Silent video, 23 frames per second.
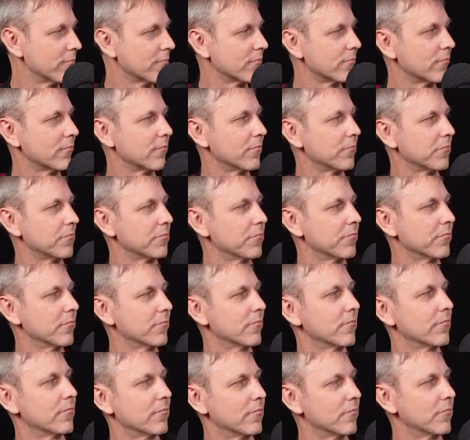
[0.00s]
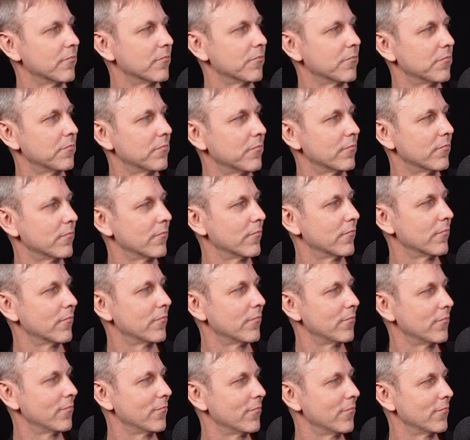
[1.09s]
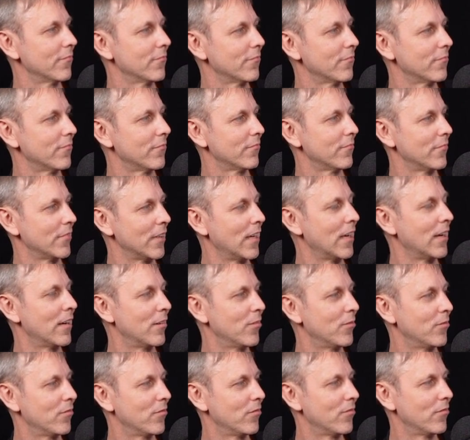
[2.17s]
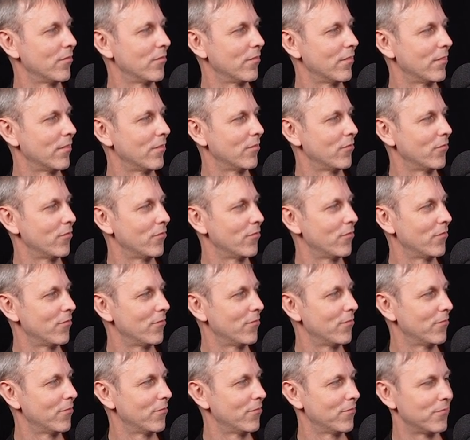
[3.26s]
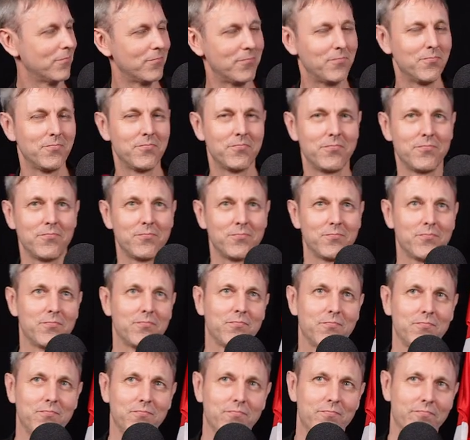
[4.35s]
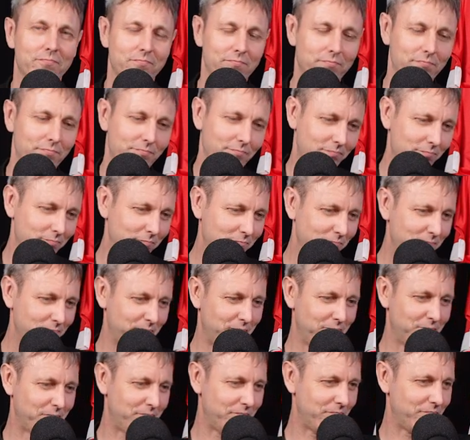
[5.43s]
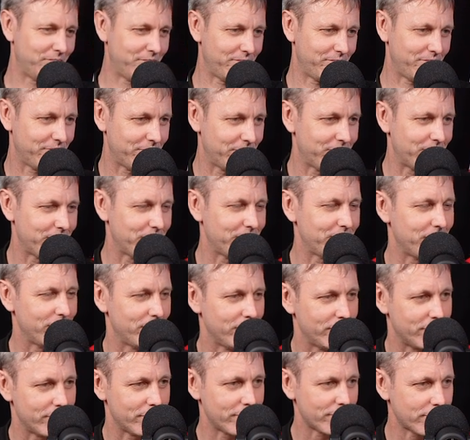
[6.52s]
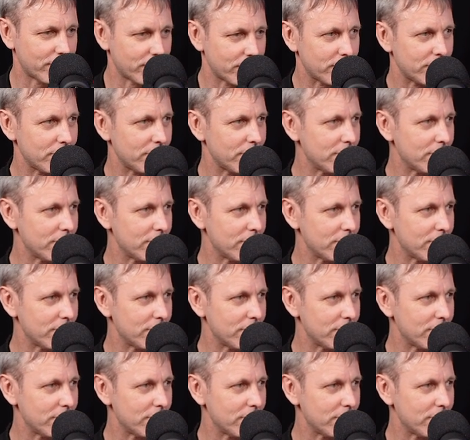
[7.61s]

No words are spoken by the person on screen.